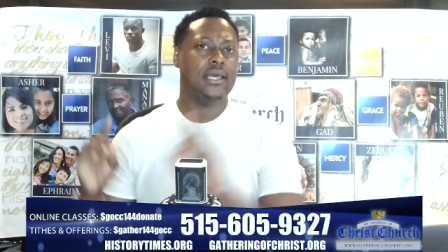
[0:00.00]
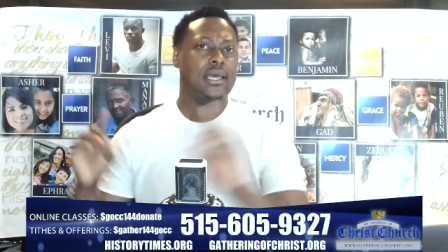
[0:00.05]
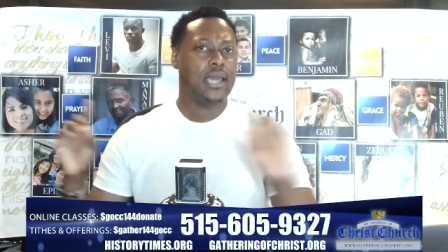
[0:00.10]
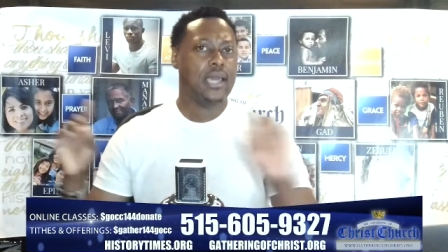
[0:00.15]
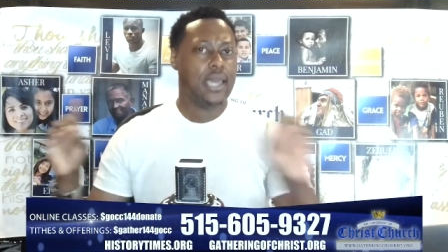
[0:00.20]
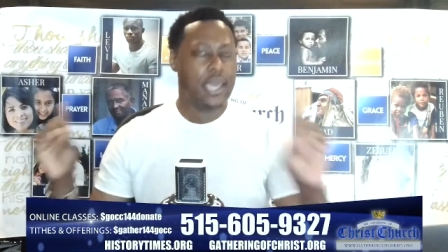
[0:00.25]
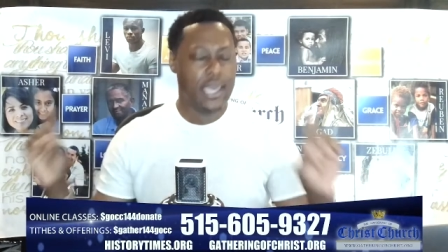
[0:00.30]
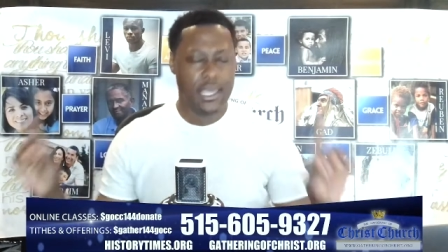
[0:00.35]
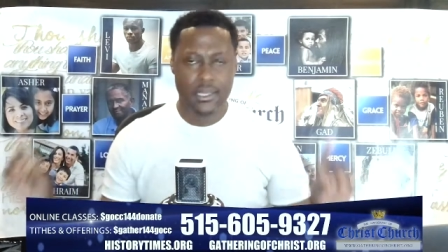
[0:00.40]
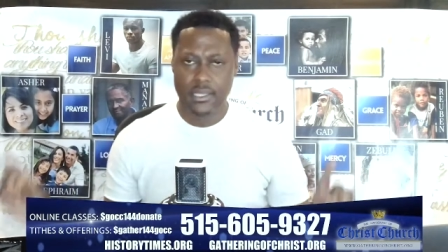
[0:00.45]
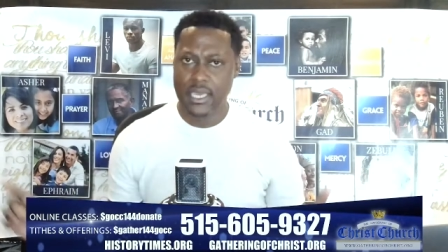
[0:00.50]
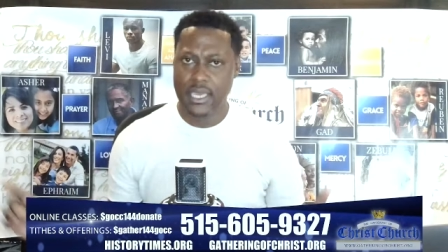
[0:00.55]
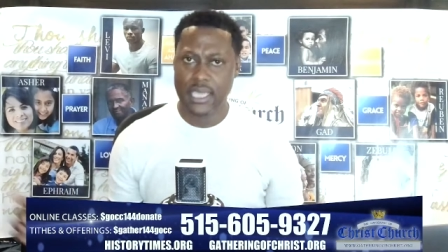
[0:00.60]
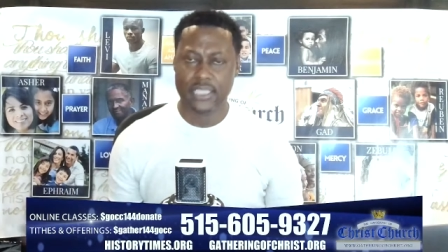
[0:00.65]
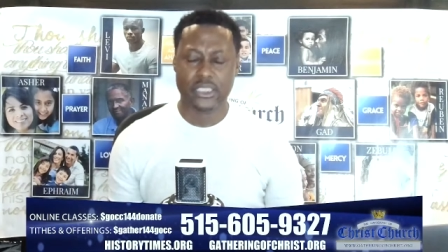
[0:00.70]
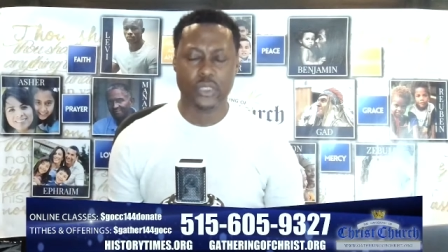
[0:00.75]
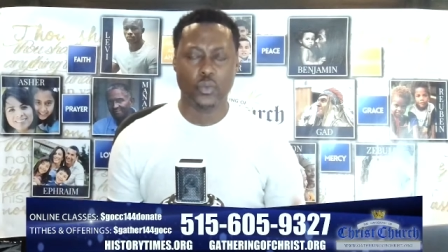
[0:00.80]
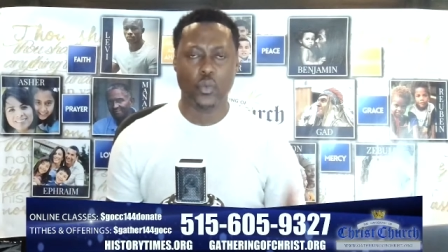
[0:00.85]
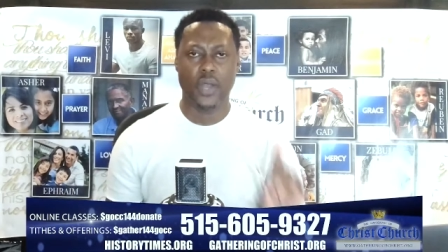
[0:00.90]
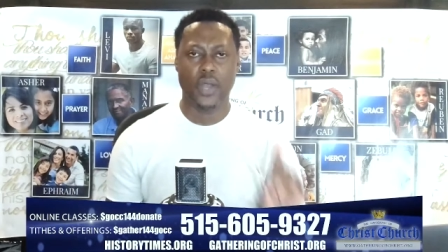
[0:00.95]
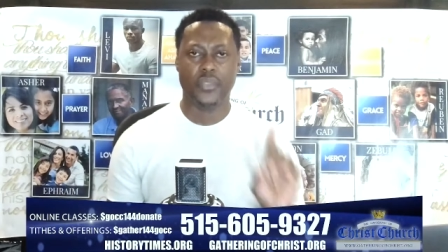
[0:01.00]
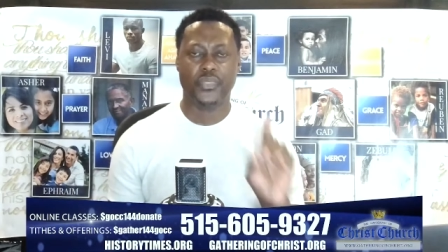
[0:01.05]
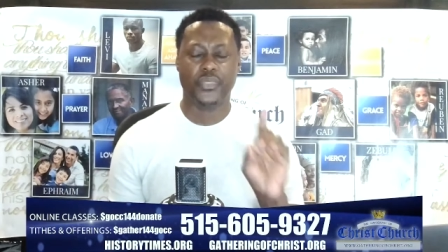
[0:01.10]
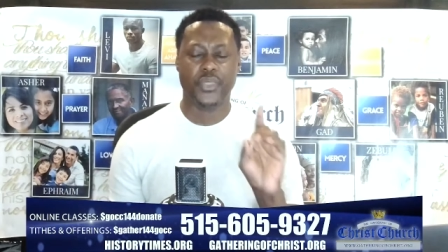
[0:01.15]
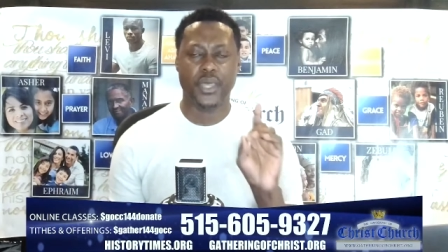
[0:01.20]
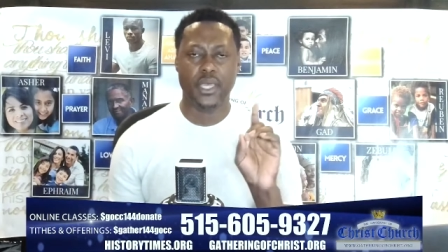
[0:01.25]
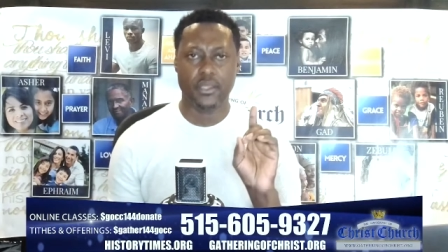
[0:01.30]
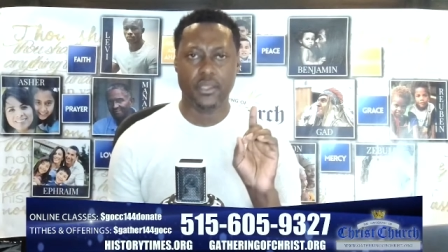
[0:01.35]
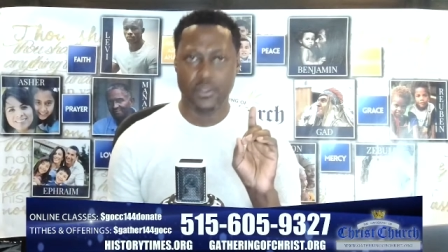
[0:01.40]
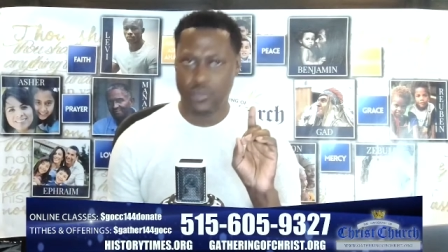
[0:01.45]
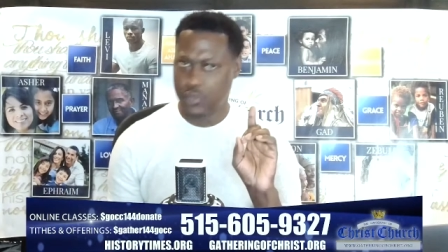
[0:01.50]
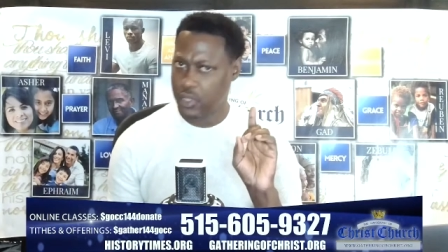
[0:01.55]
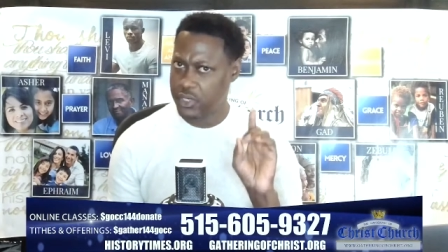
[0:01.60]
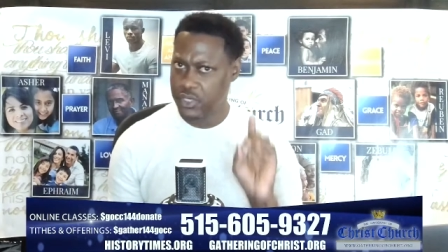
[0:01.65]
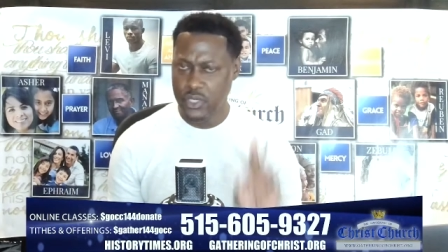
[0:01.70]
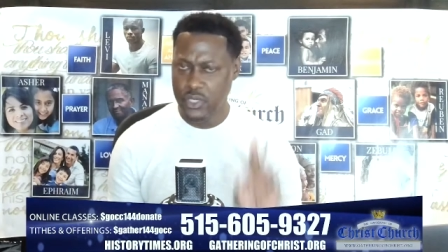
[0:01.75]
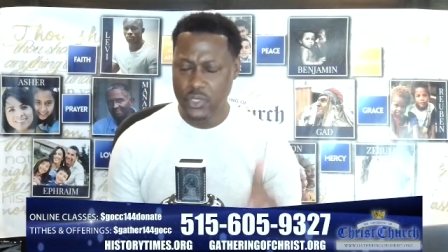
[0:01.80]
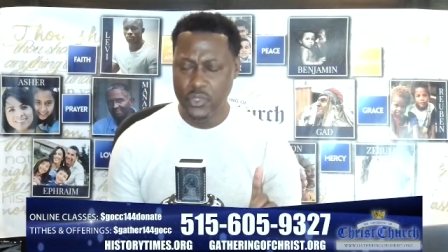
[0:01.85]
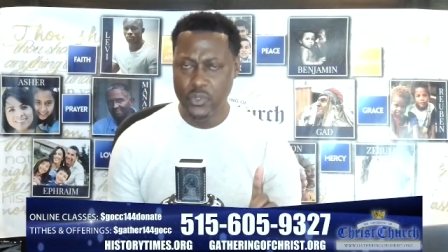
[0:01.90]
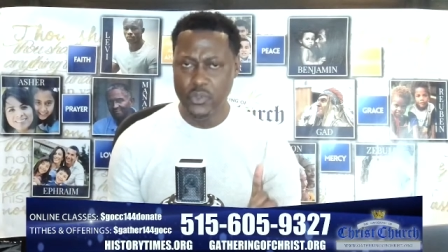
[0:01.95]
And guess what? The, the
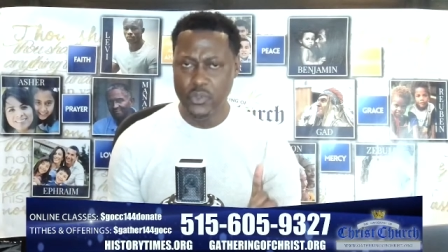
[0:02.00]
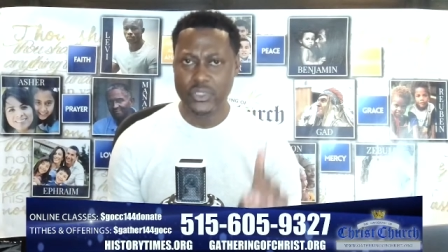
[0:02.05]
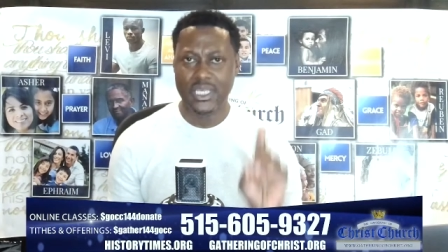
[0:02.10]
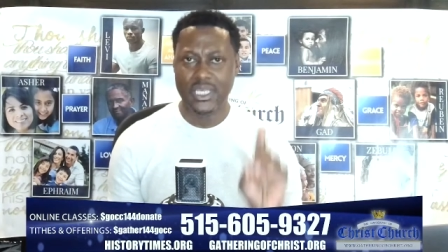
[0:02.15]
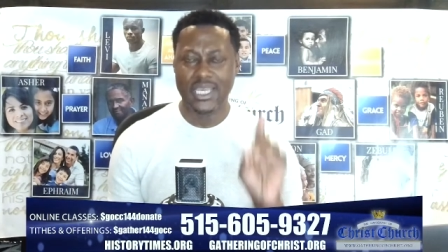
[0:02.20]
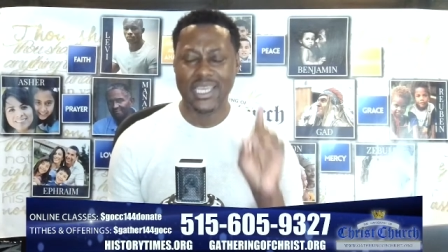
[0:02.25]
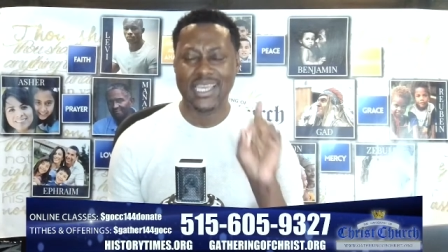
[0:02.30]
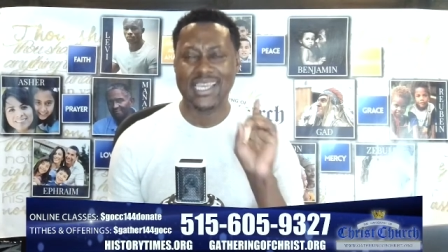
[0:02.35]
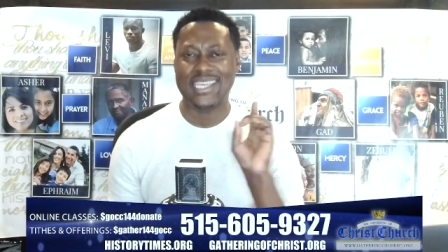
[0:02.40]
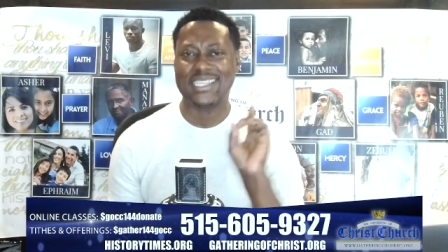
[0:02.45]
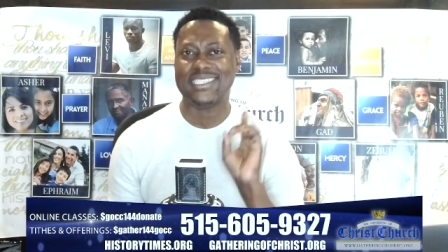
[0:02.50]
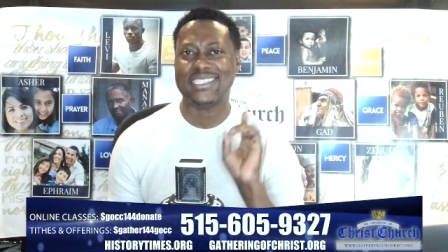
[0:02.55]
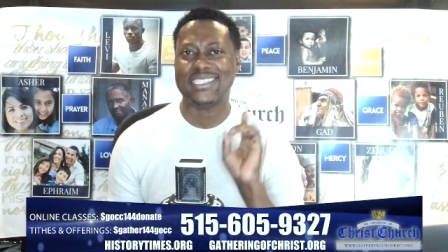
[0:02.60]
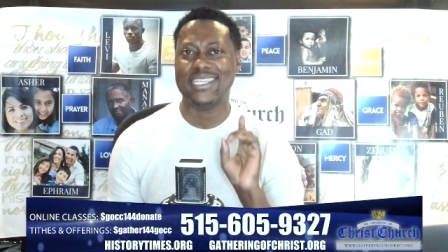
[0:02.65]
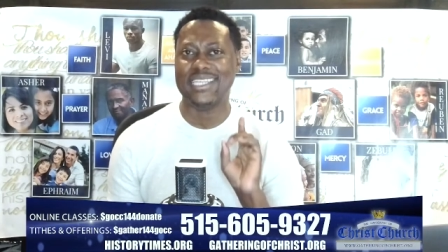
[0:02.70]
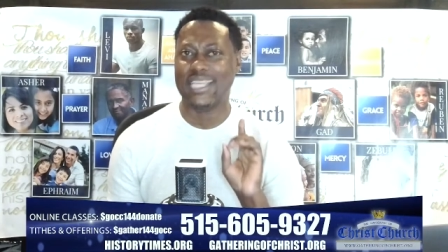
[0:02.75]
news is,